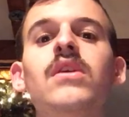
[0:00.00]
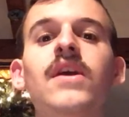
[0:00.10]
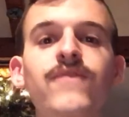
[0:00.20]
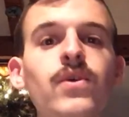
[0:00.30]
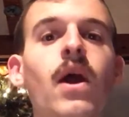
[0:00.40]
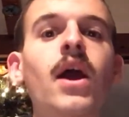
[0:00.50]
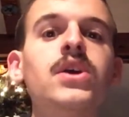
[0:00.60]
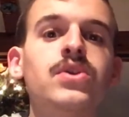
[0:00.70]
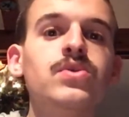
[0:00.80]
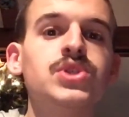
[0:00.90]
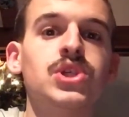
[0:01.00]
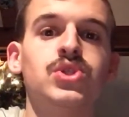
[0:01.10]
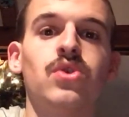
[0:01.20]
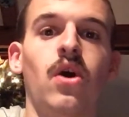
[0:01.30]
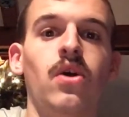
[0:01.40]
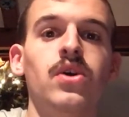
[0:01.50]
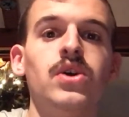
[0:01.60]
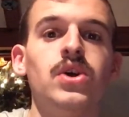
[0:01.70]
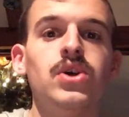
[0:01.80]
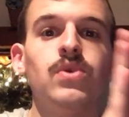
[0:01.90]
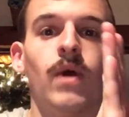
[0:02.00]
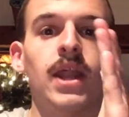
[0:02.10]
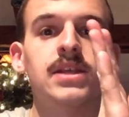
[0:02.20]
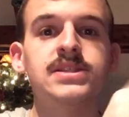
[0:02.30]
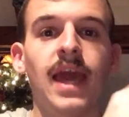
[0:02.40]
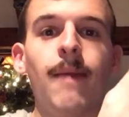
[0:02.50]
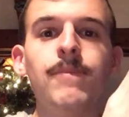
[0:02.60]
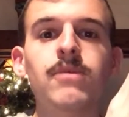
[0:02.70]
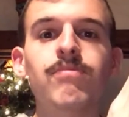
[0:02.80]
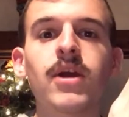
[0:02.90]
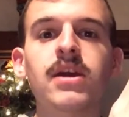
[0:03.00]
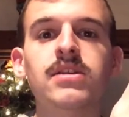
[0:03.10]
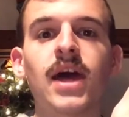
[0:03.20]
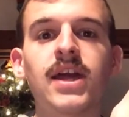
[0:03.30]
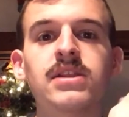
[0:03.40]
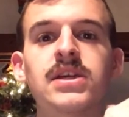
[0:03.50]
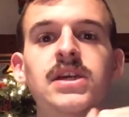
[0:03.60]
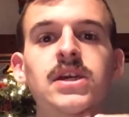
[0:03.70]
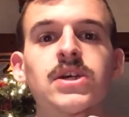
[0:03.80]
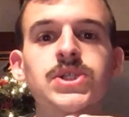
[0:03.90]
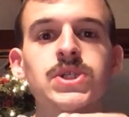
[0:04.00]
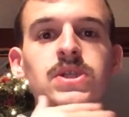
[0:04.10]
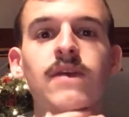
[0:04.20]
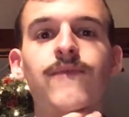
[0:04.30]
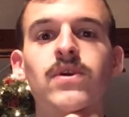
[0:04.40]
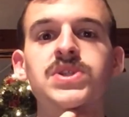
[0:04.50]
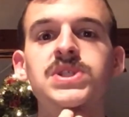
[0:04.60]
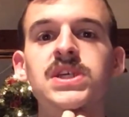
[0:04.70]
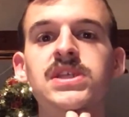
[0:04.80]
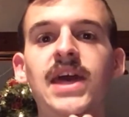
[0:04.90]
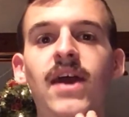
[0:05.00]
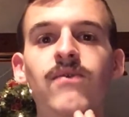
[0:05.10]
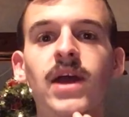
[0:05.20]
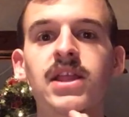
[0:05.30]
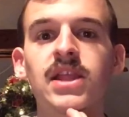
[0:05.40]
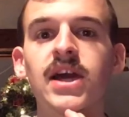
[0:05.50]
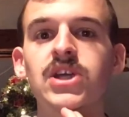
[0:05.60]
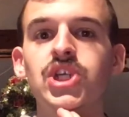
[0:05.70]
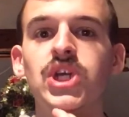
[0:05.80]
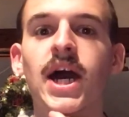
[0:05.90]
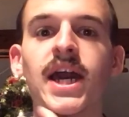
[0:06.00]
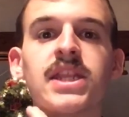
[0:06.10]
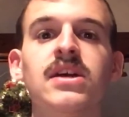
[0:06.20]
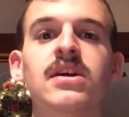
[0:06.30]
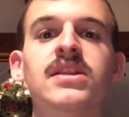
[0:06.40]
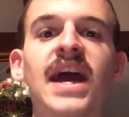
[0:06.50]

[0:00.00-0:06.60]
if you are on cruise control, you want to tap your brake lightly so they first see that red light shine.